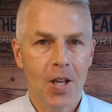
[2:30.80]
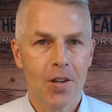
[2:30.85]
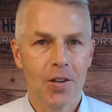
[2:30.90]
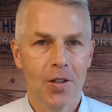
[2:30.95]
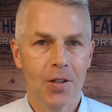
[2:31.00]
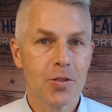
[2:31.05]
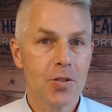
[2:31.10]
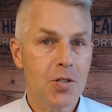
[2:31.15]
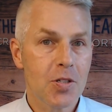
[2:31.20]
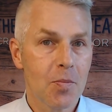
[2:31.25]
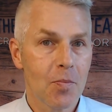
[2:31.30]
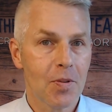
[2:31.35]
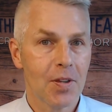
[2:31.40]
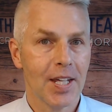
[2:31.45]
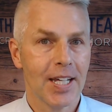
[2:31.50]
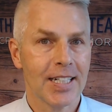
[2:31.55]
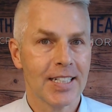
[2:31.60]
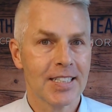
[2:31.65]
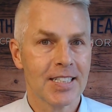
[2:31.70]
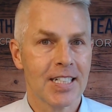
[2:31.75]
those are some
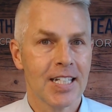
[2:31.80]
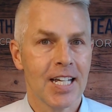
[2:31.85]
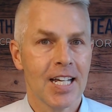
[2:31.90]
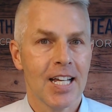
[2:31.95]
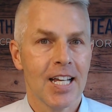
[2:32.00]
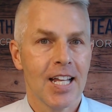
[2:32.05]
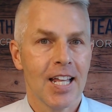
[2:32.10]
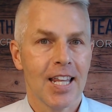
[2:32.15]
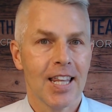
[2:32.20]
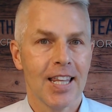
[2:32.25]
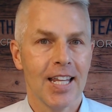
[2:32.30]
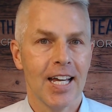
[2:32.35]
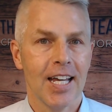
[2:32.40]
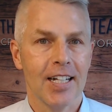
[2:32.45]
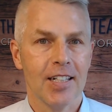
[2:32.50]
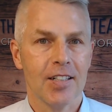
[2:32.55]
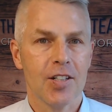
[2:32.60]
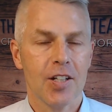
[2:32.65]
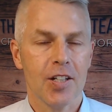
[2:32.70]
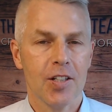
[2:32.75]
things
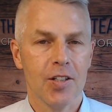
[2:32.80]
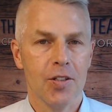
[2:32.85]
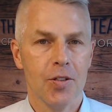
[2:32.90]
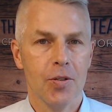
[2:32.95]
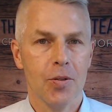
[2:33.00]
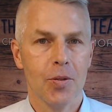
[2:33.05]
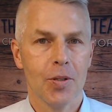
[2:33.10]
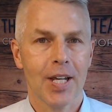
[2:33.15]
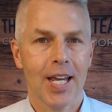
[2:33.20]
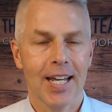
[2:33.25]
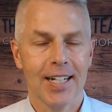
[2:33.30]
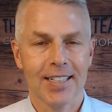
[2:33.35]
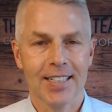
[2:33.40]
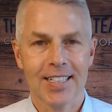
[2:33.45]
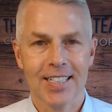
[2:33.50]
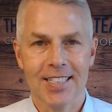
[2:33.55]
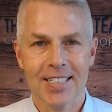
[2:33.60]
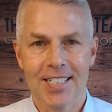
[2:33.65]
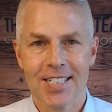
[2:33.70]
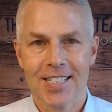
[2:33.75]
that you can
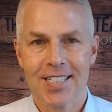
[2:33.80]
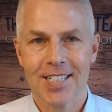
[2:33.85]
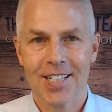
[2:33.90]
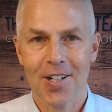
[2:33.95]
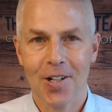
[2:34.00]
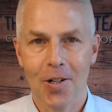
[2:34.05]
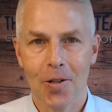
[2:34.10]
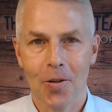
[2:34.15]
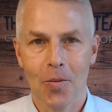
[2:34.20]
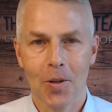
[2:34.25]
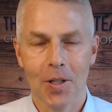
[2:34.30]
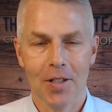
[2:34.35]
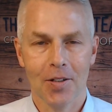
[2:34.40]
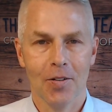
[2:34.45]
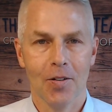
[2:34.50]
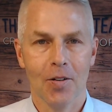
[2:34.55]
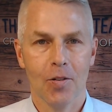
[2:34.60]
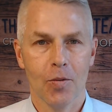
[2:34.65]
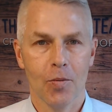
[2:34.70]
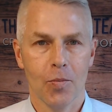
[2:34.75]
consider
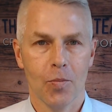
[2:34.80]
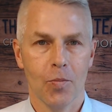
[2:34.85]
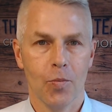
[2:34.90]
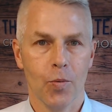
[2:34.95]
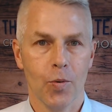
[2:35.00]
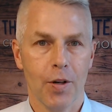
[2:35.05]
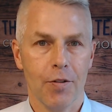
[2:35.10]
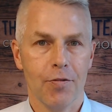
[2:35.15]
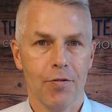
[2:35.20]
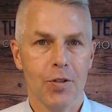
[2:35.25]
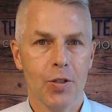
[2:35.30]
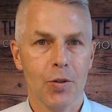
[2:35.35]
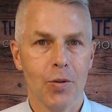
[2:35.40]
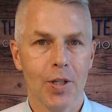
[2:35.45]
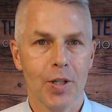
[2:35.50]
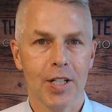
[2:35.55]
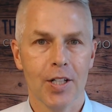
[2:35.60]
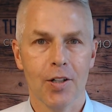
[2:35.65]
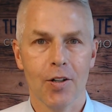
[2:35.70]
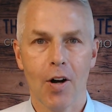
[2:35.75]
when
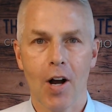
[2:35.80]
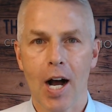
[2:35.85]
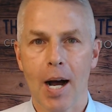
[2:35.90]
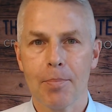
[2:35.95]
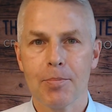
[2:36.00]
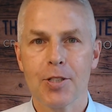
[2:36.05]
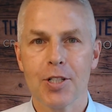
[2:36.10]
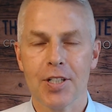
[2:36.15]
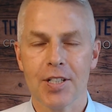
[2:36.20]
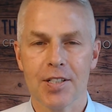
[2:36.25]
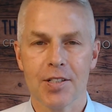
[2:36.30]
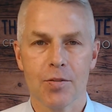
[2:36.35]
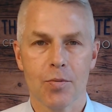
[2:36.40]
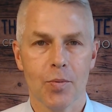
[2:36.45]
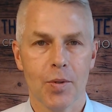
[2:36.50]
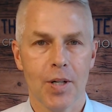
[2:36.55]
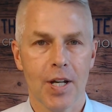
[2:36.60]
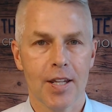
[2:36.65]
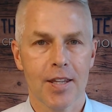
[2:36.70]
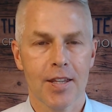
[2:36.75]
reviewing your options
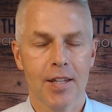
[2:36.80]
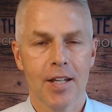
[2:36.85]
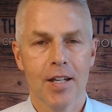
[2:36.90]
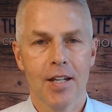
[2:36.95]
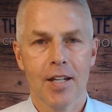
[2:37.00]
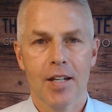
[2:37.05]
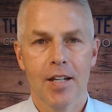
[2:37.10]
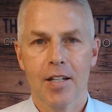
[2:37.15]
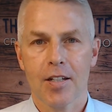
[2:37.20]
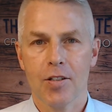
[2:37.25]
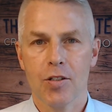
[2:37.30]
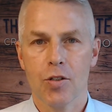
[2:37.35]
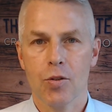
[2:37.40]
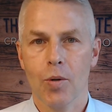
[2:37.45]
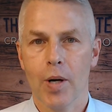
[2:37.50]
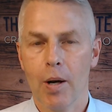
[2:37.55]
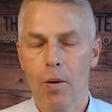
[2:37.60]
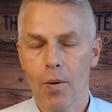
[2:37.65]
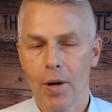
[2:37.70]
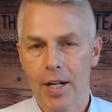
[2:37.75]
with,
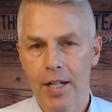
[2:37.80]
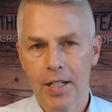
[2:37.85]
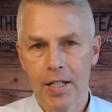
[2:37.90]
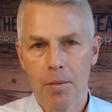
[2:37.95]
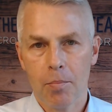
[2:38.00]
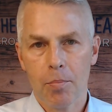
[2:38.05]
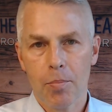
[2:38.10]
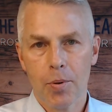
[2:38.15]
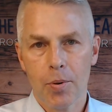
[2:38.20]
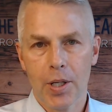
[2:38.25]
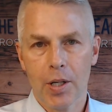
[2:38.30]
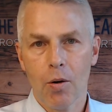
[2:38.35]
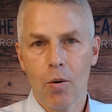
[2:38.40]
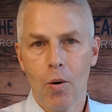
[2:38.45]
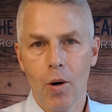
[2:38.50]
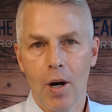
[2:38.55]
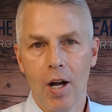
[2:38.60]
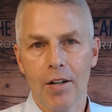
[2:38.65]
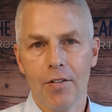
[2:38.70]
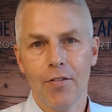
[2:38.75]
do I want to get
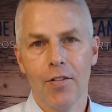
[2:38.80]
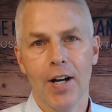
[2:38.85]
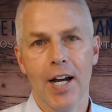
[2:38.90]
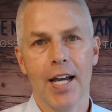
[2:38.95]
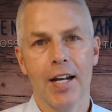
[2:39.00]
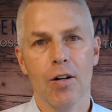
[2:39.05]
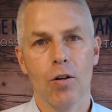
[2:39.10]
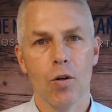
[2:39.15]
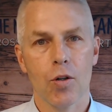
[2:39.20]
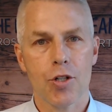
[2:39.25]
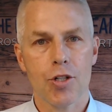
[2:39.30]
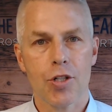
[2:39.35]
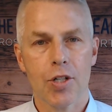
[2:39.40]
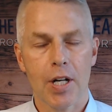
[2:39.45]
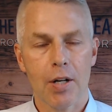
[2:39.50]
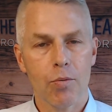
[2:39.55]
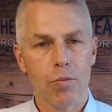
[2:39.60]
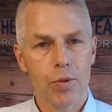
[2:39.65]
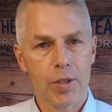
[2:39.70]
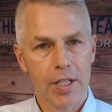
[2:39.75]
pre-qualified or
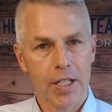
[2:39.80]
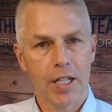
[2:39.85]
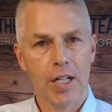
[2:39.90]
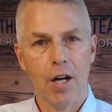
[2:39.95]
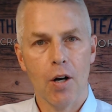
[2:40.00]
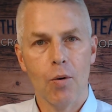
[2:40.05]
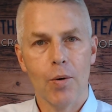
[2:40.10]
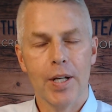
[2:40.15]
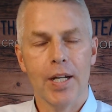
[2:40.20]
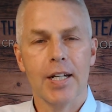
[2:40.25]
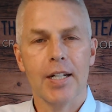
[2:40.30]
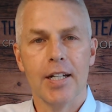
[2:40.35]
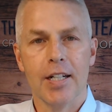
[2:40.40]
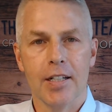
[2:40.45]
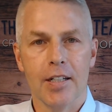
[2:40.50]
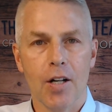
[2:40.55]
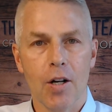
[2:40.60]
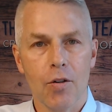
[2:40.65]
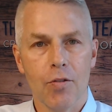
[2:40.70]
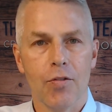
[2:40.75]
should I really go in
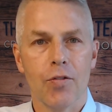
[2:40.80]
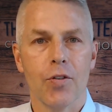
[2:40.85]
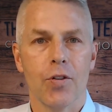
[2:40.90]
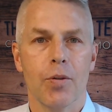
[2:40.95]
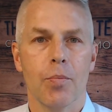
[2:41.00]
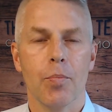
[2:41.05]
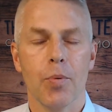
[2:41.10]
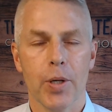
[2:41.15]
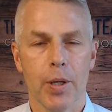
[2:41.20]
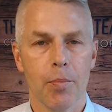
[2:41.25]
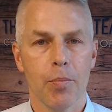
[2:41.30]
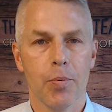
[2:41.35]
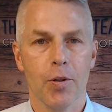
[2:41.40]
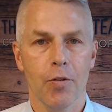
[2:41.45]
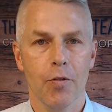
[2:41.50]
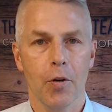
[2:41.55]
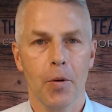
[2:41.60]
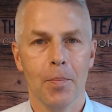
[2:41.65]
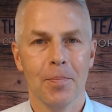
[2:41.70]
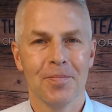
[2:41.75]
and go for the
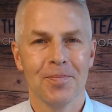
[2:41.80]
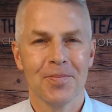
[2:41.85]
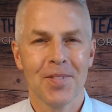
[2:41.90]
pre-approval?